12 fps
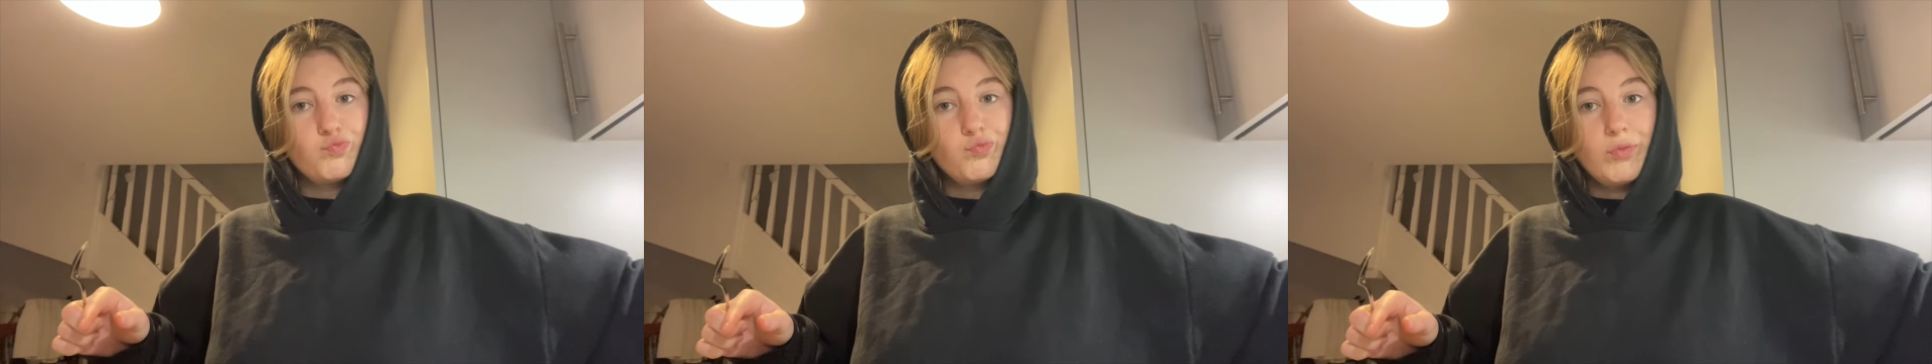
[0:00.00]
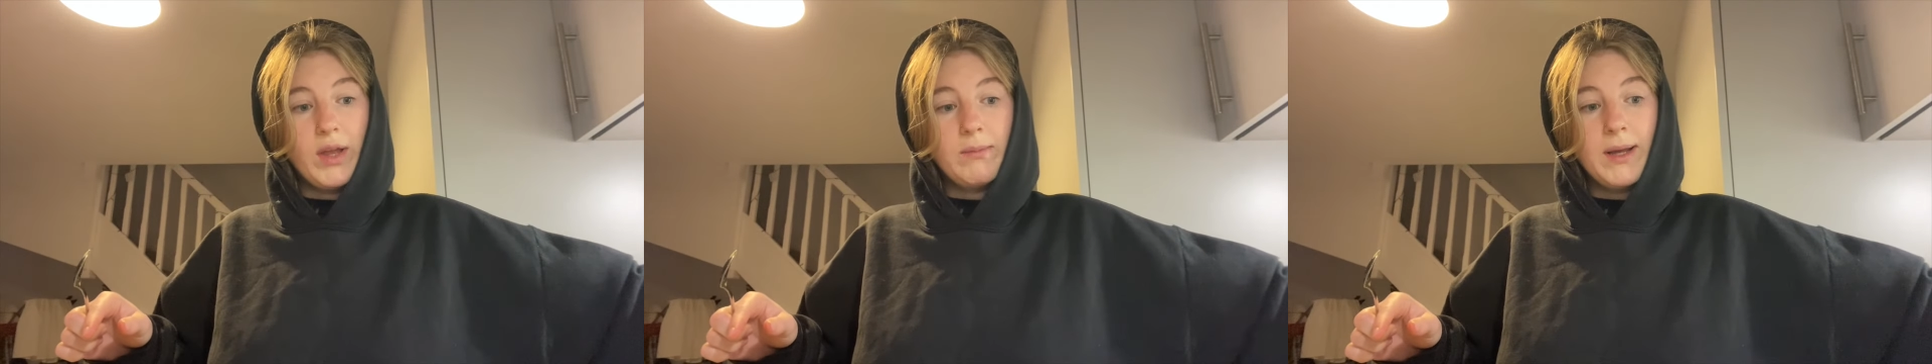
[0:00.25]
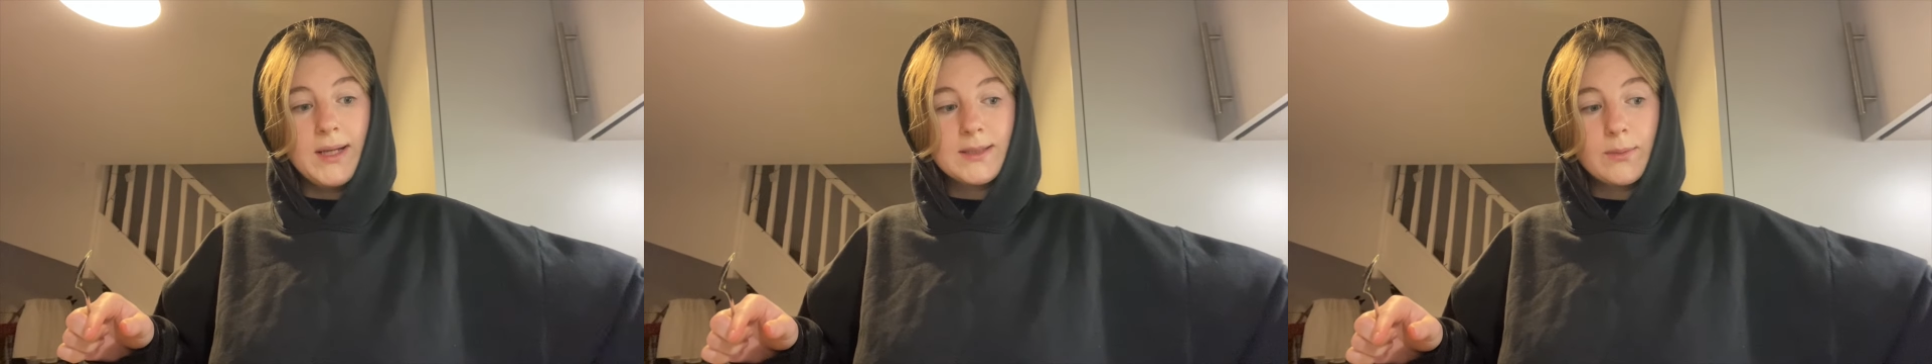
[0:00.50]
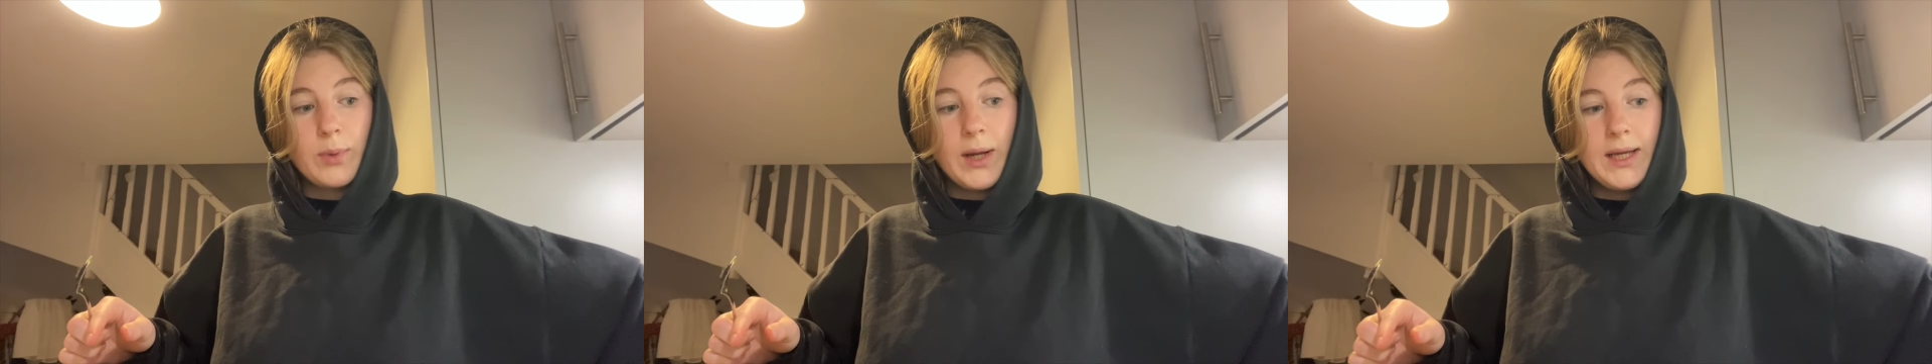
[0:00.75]
then make
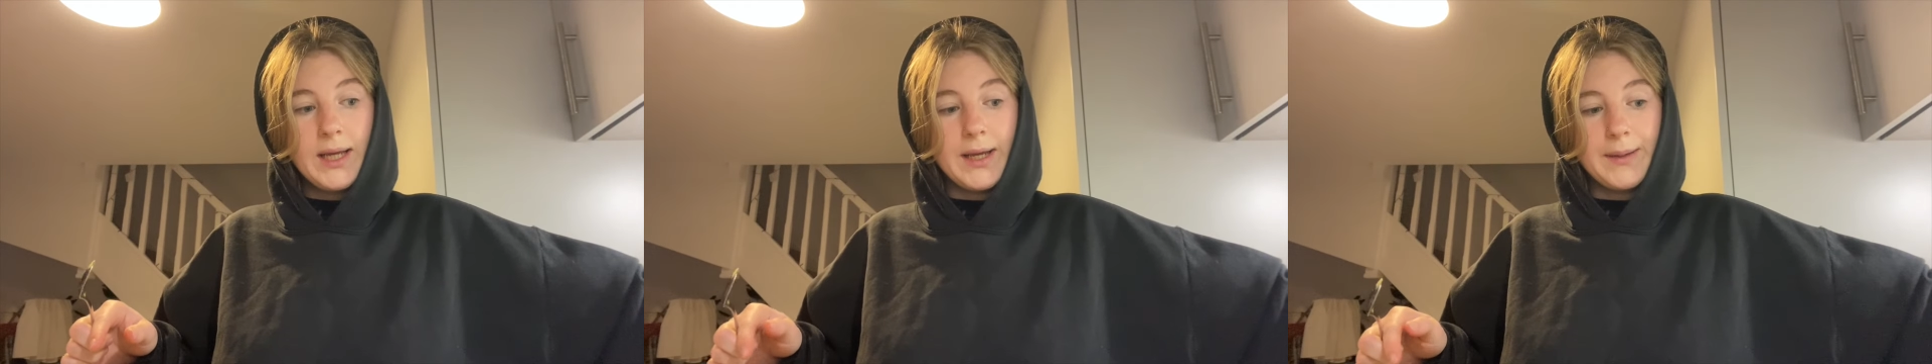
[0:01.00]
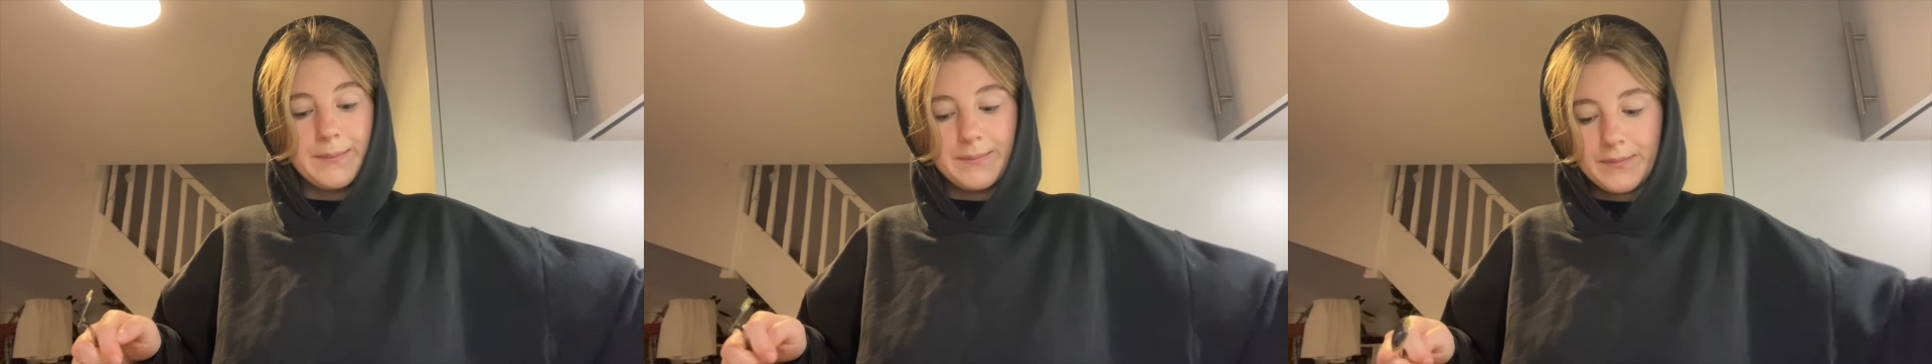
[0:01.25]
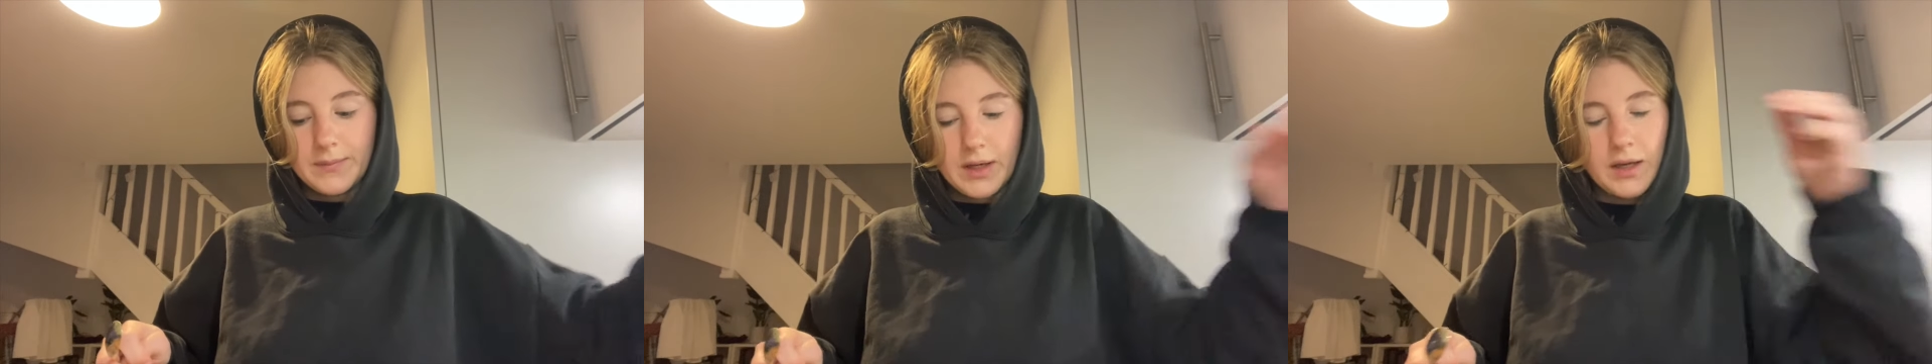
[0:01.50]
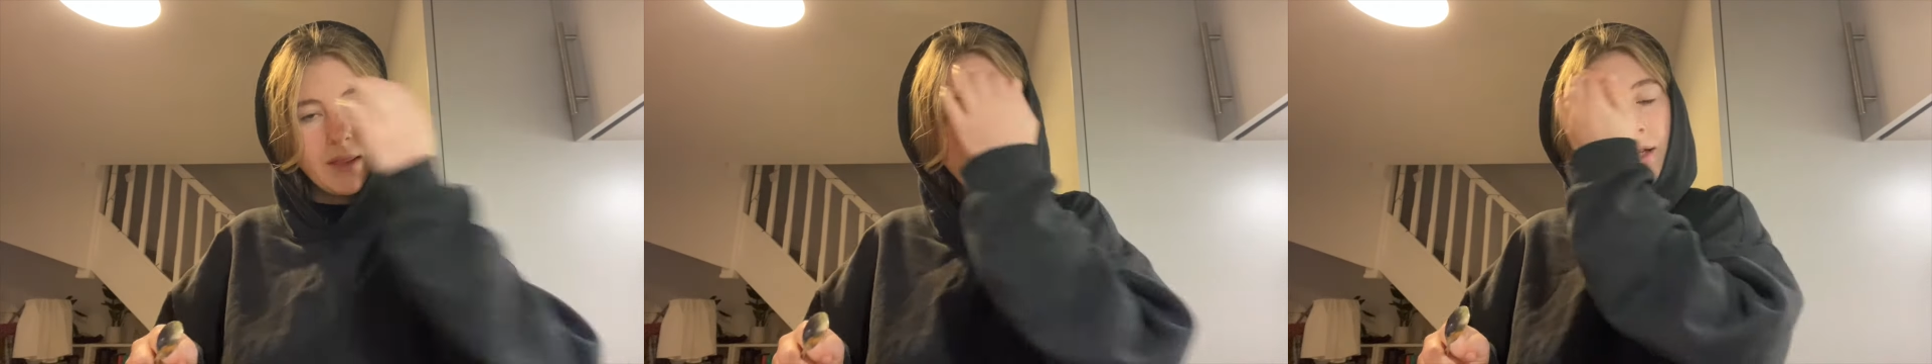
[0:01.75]
some brekkie. I
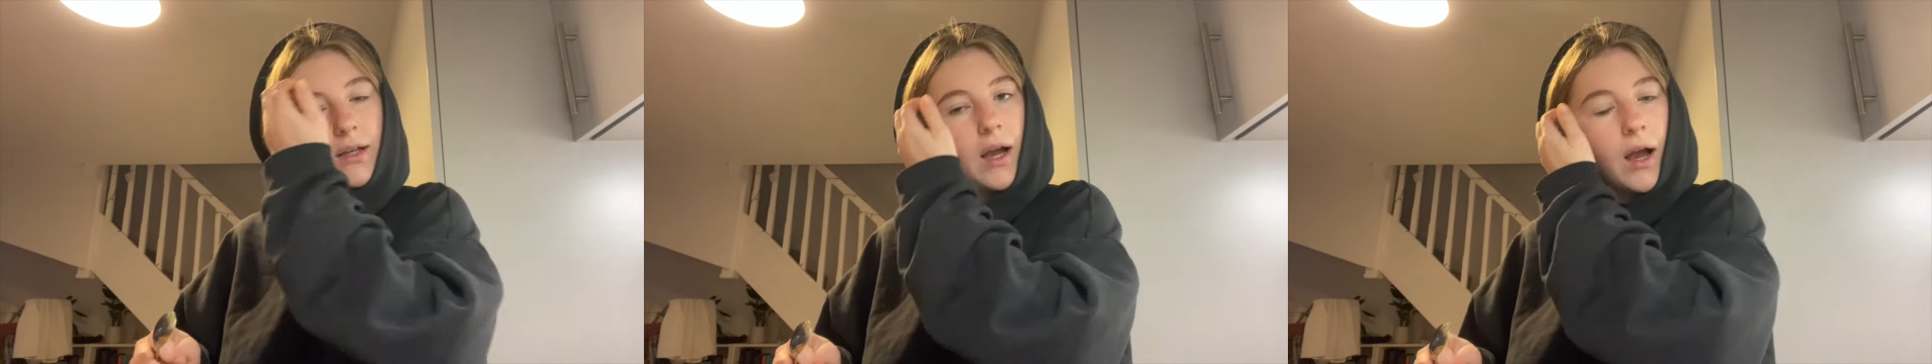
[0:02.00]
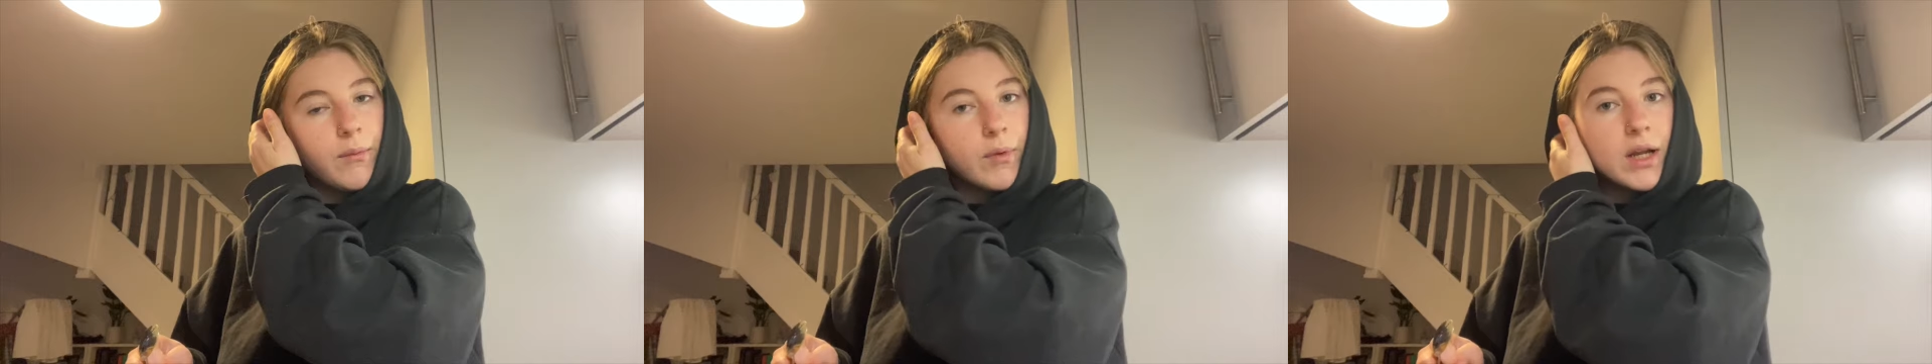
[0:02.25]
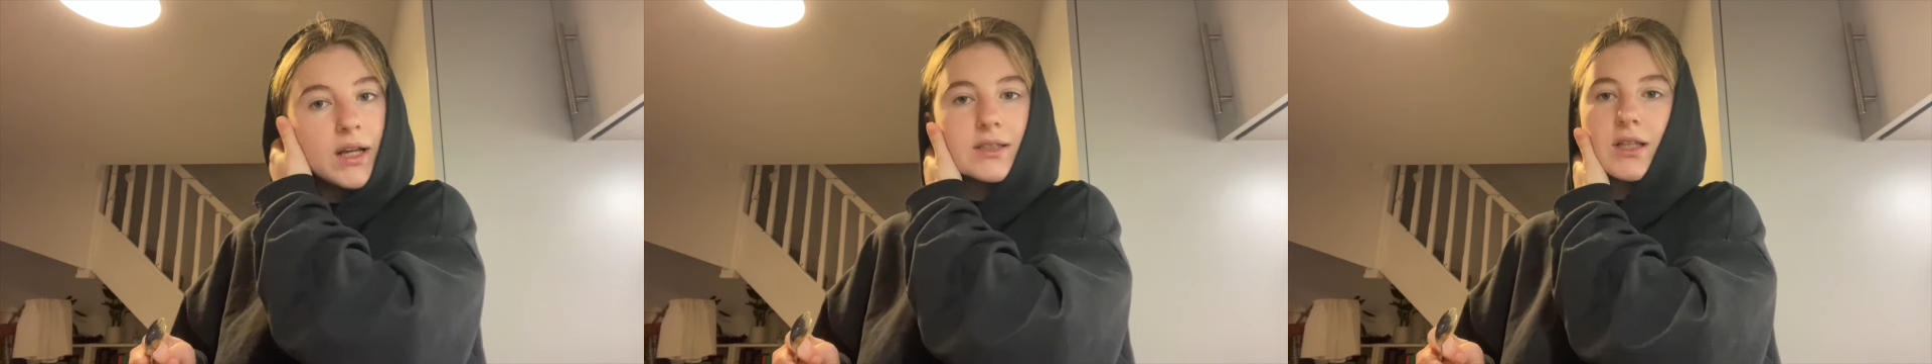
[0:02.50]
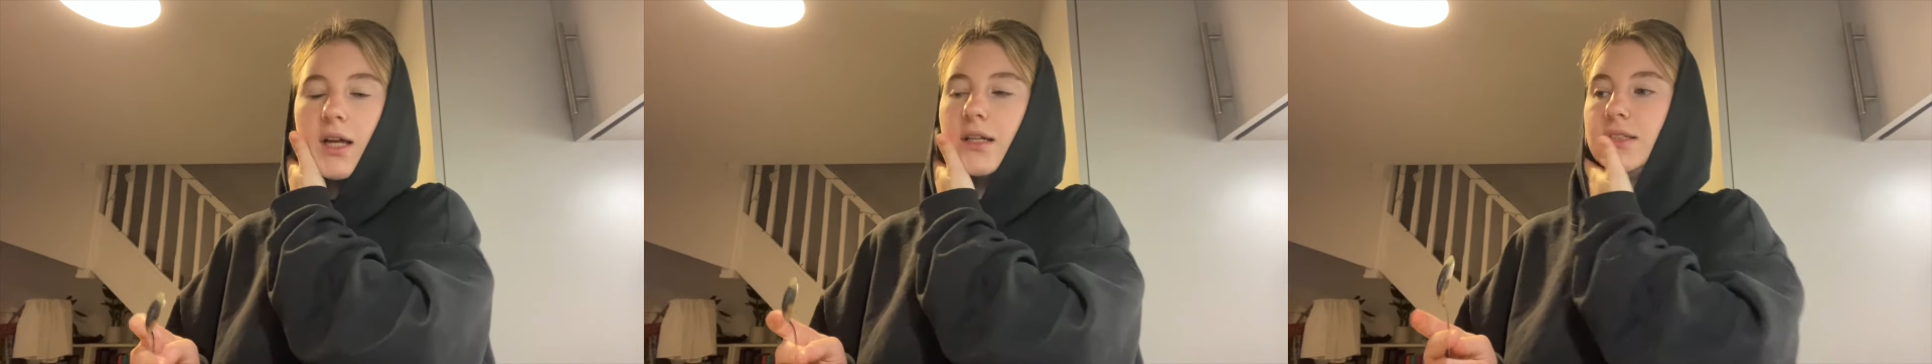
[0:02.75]
think I'm really
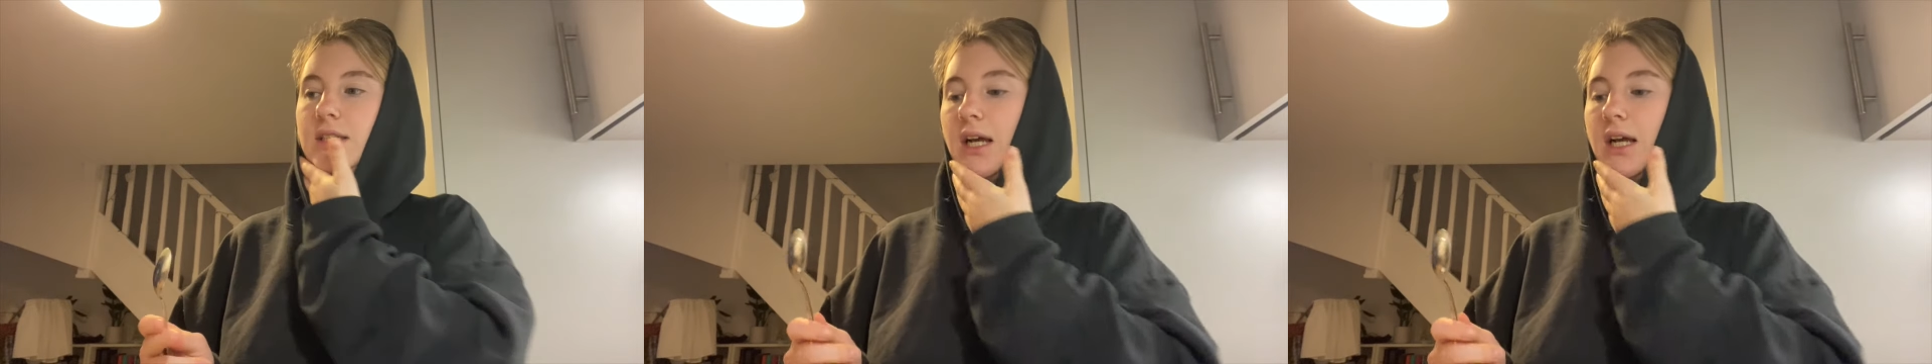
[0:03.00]
excited today.